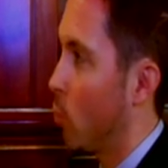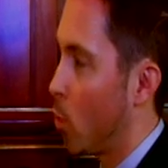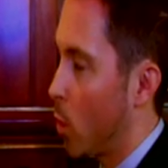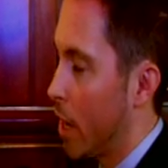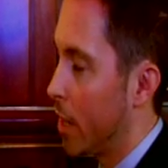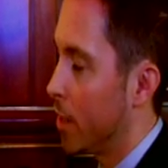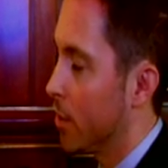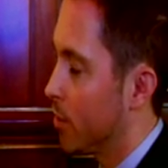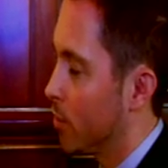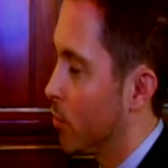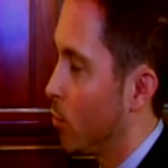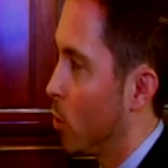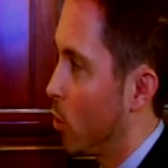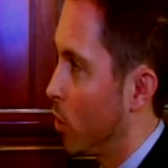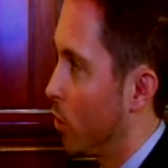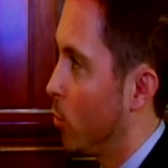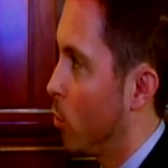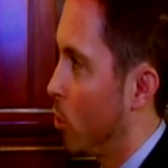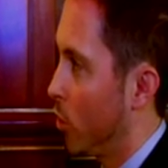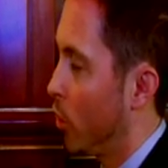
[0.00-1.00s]
awareness of
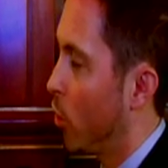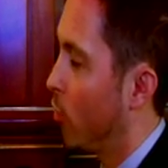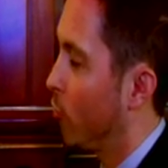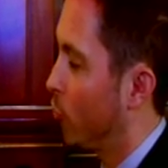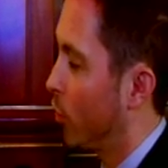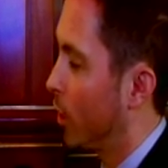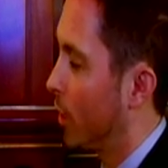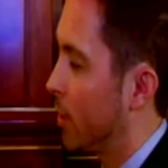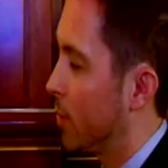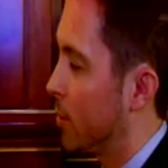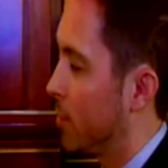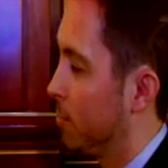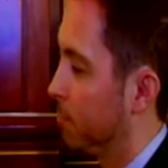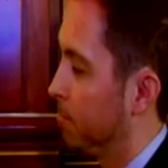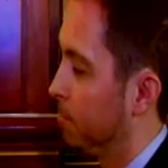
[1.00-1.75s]
what the offering is.